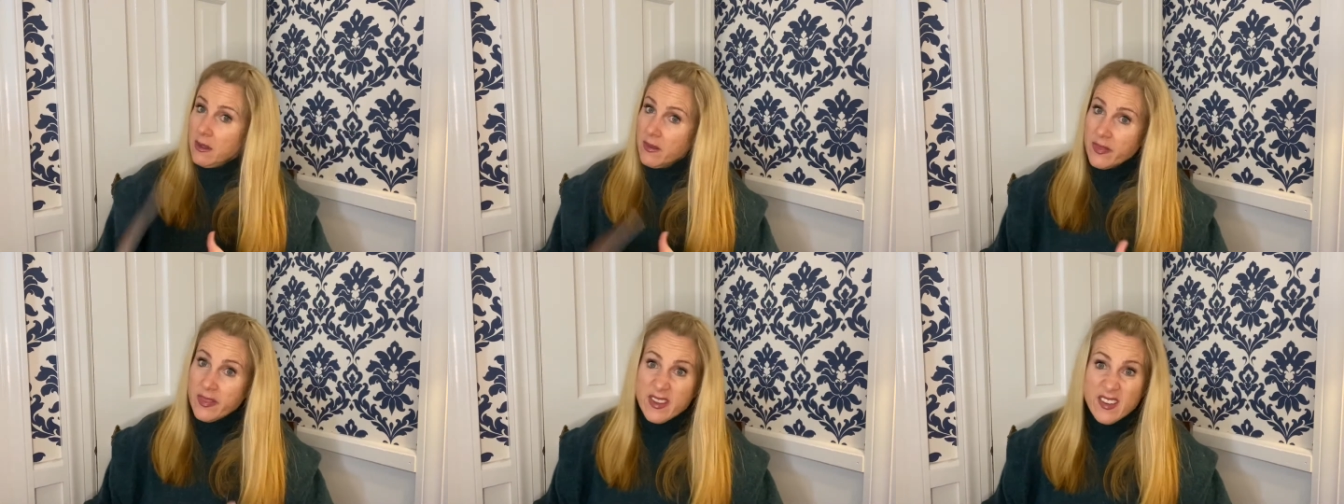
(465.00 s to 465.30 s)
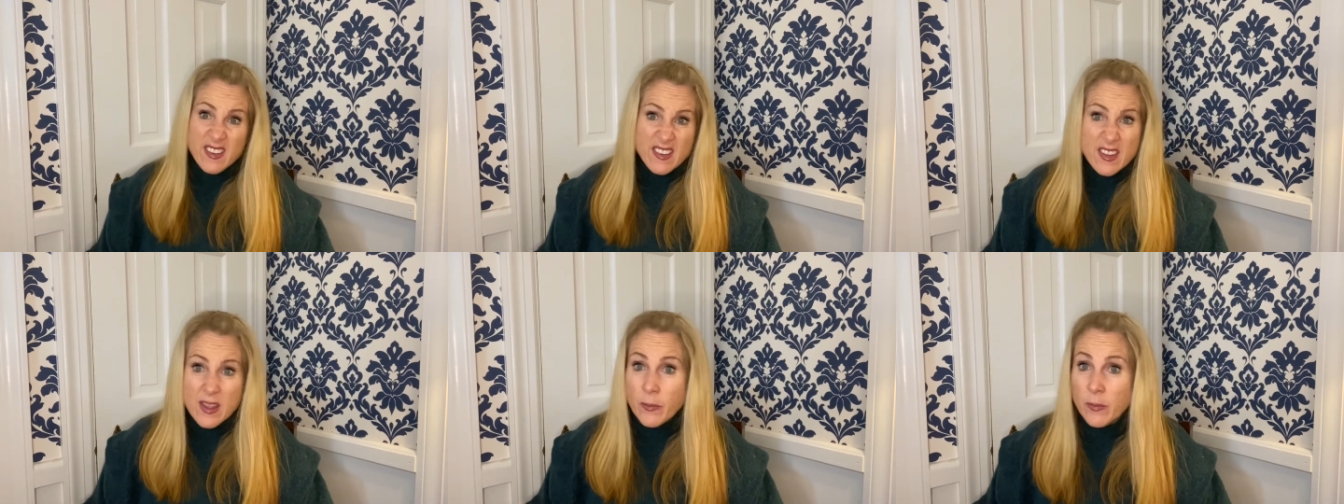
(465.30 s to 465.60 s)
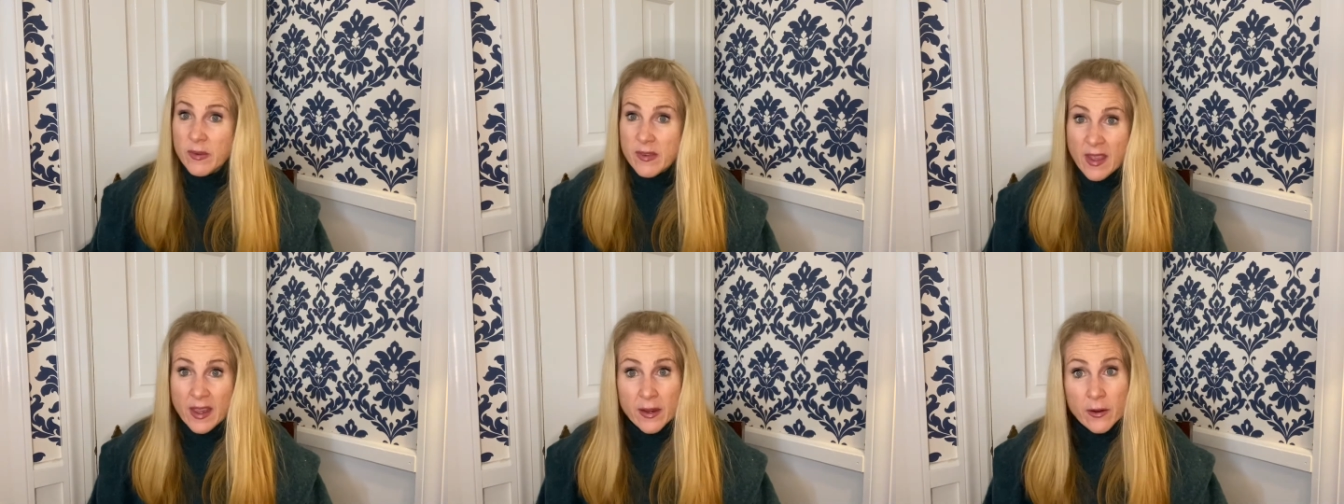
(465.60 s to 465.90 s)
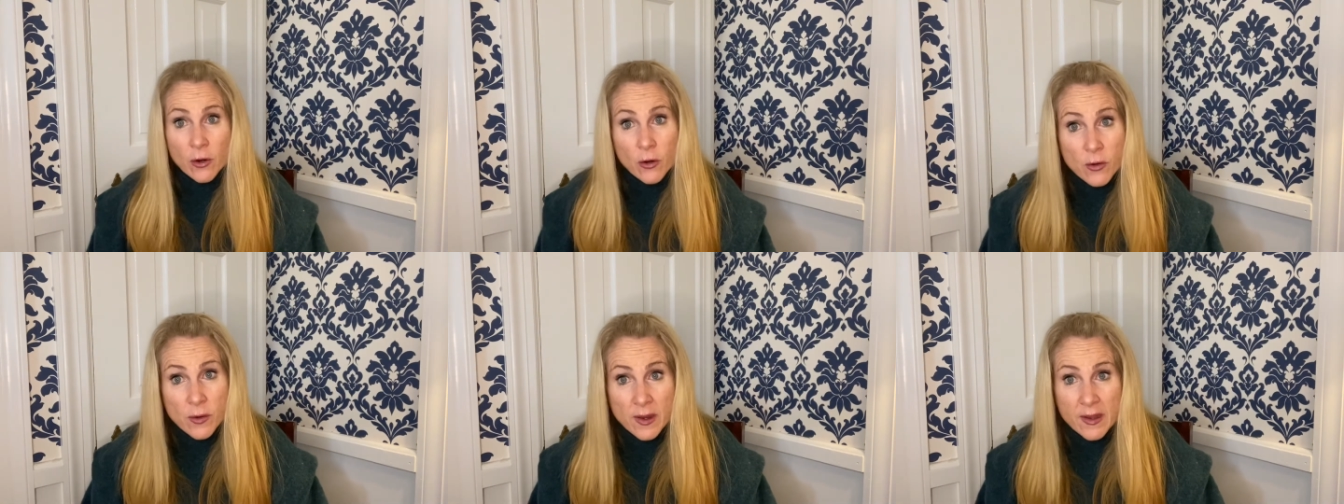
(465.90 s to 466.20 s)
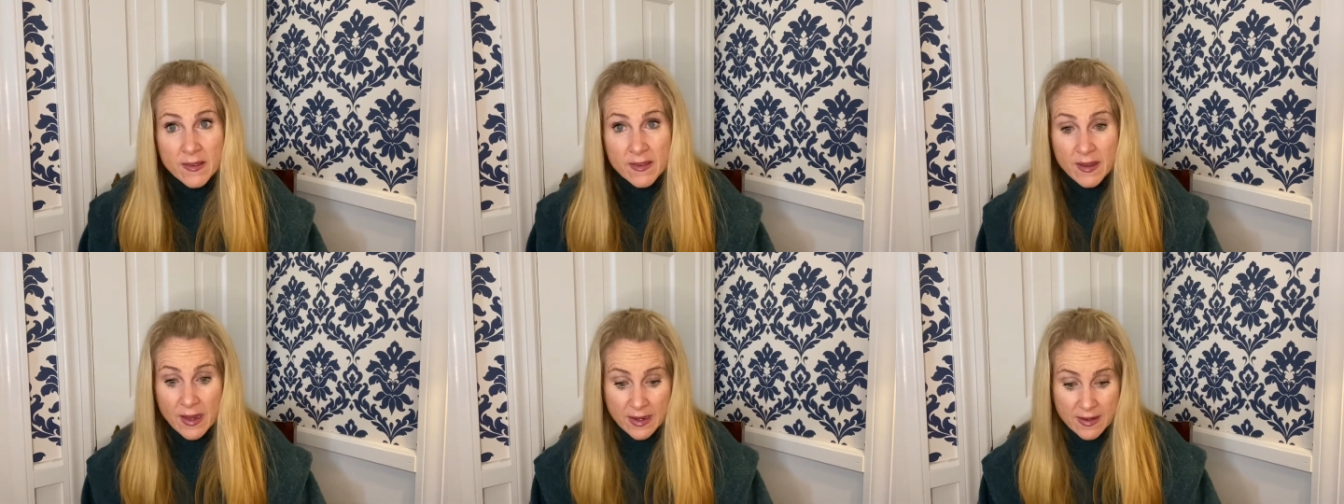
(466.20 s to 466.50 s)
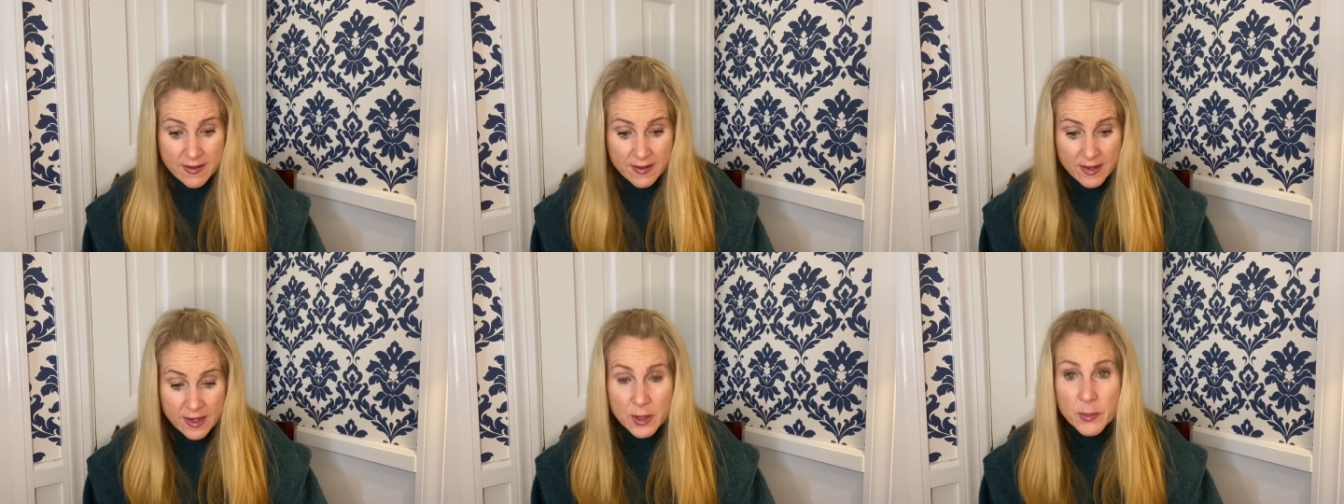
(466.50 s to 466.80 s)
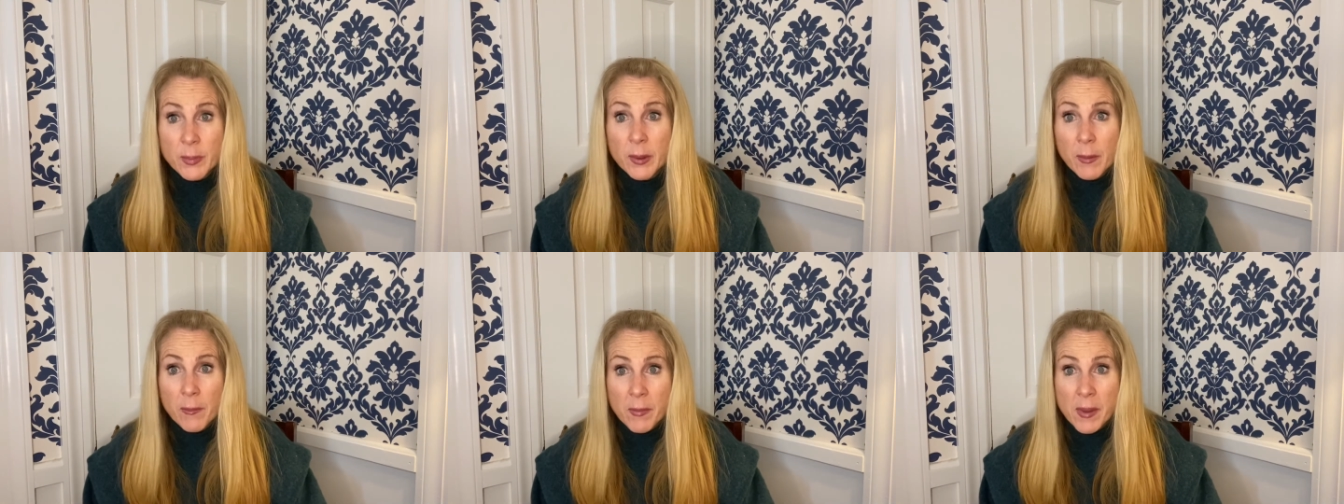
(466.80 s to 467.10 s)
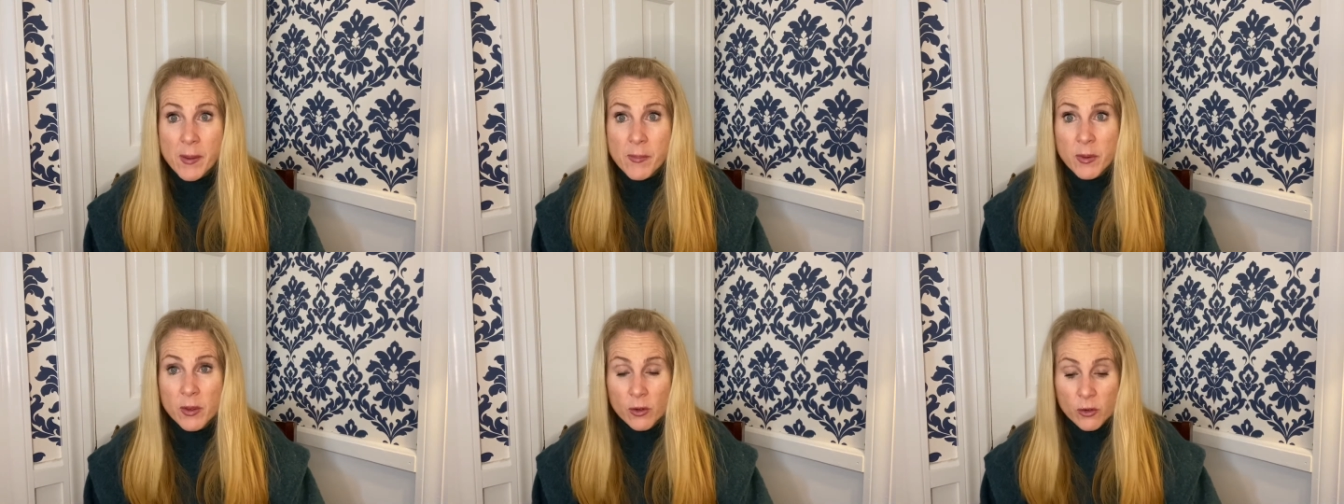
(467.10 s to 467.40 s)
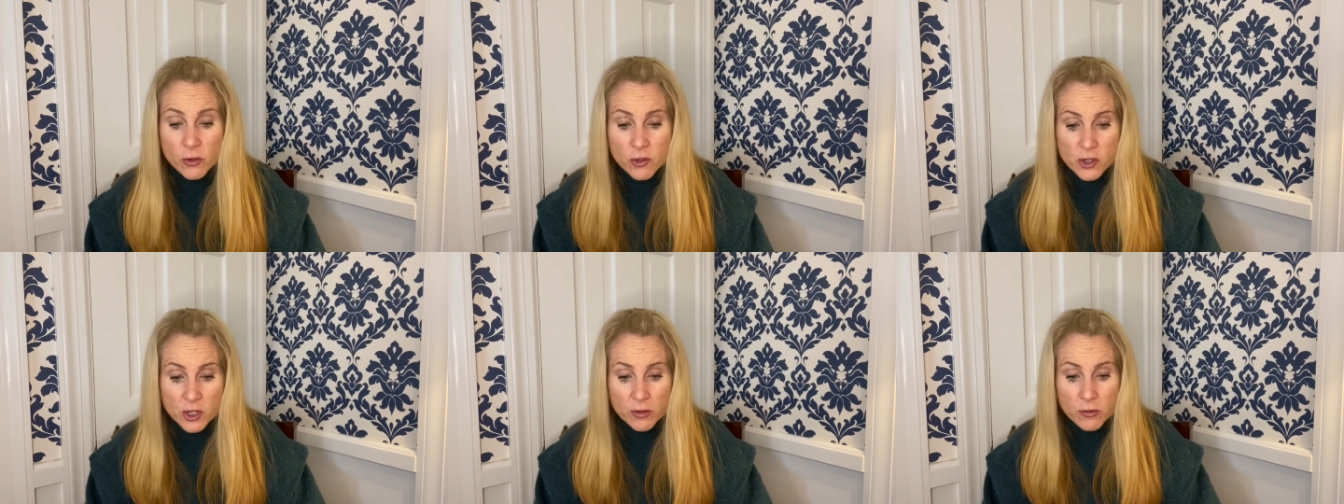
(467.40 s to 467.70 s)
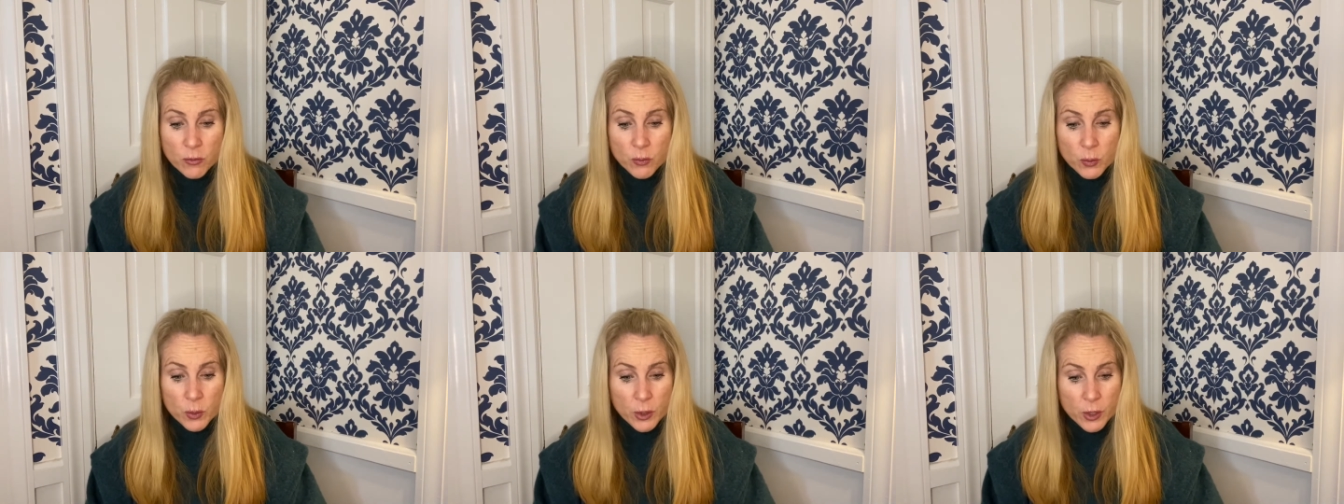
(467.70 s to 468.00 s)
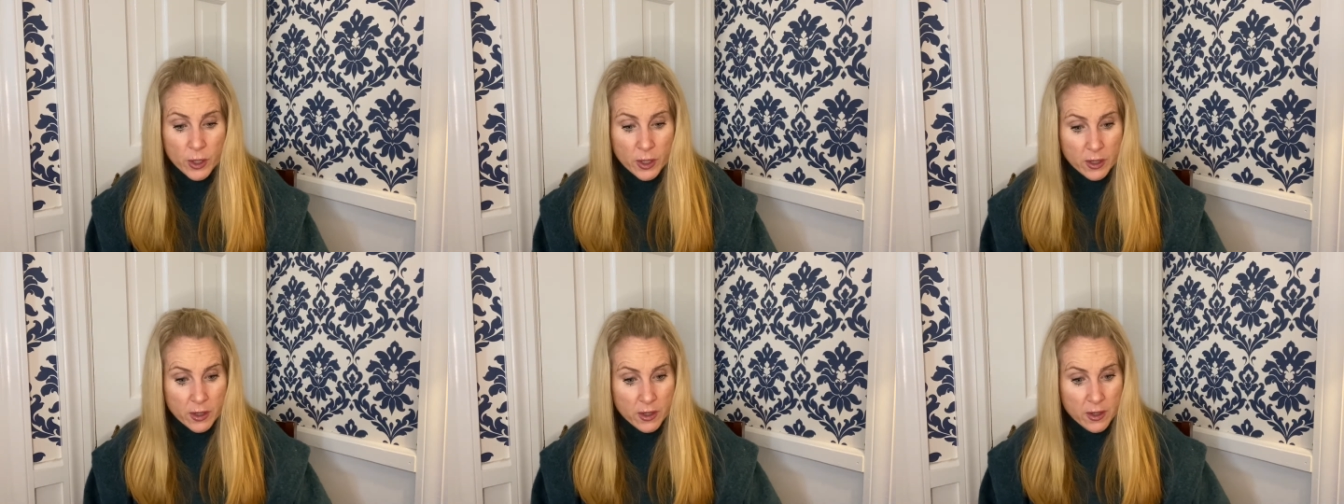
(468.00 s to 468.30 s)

This seems like a crazy idea, but maybe it'll just work.